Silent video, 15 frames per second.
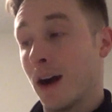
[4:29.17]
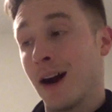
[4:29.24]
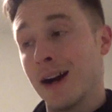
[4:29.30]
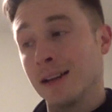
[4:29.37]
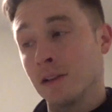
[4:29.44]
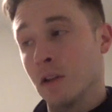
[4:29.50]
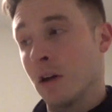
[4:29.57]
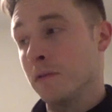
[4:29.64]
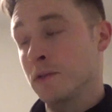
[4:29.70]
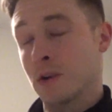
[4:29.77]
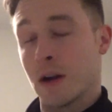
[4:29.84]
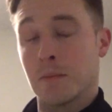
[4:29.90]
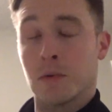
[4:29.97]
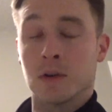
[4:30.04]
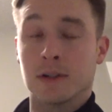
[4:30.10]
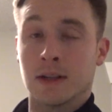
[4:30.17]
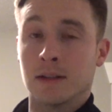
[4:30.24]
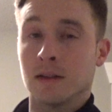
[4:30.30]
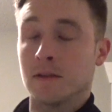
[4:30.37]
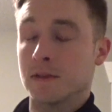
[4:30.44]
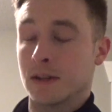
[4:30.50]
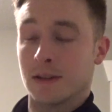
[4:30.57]
I love trap bar
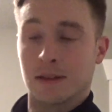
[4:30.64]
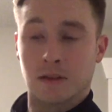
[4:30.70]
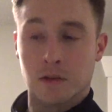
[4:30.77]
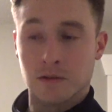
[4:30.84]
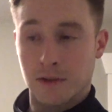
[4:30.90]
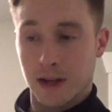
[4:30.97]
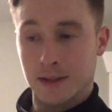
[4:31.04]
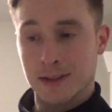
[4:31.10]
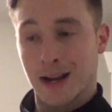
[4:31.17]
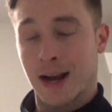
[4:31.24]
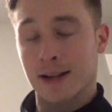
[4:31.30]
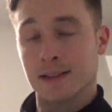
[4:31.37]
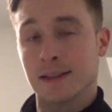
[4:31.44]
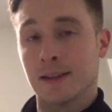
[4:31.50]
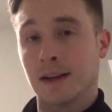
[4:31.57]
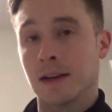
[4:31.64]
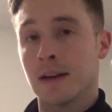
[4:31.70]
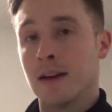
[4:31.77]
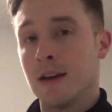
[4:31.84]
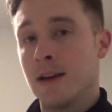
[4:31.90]
deadlifts. I think they're fantastic.